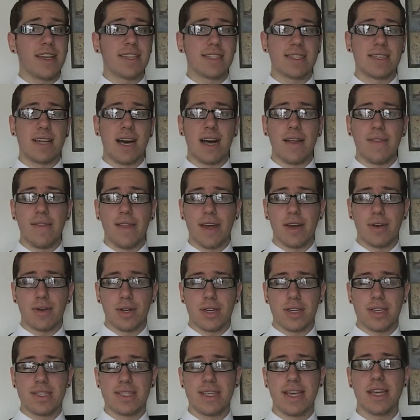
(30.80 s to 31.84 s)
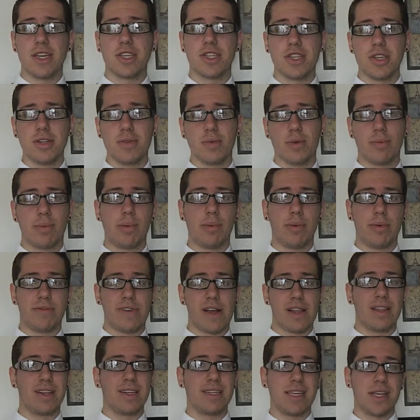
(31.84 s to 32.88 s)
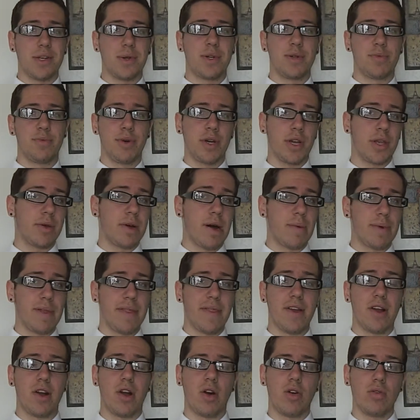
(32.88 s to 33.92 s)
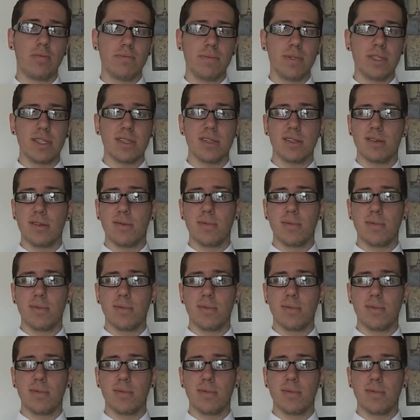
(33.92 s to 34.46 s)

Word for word: is an online organization where people volunteer to put you up in their homes